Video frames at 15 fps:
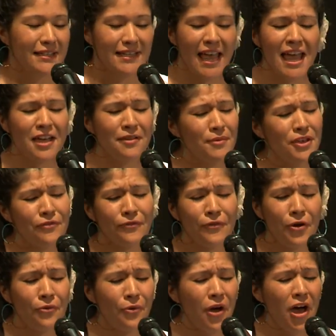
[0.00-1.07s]
Take me
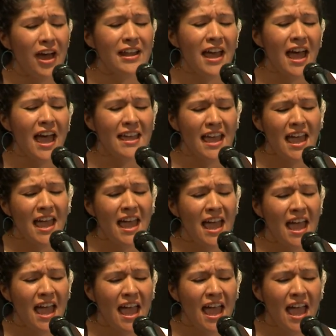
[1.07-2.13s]
for what I
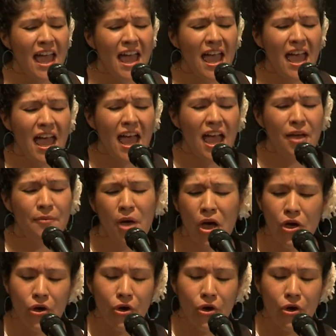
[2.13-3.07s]
am,